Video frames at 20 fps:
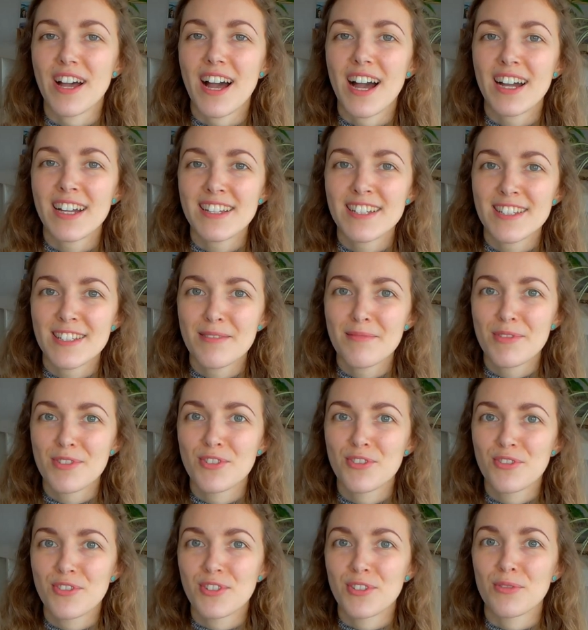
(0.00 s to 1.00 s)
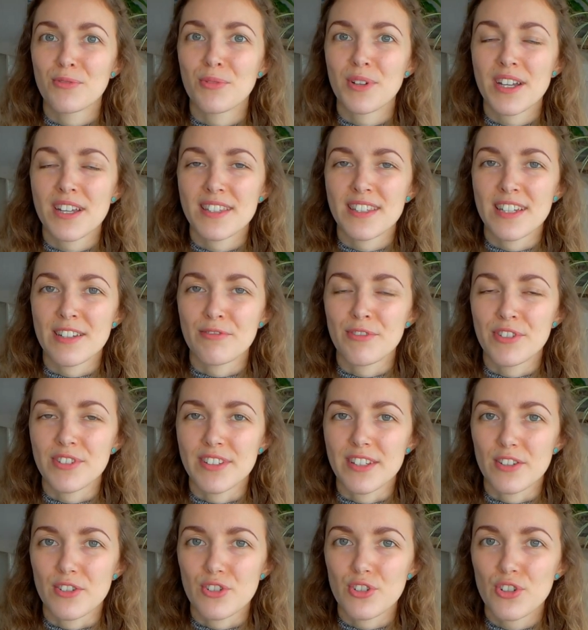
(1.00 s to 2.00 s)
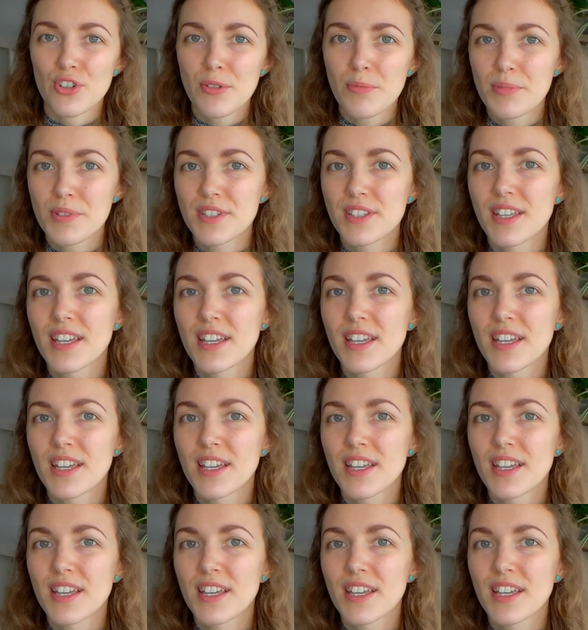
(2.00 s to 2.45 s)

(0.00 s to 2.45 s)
items due to where they run their shops.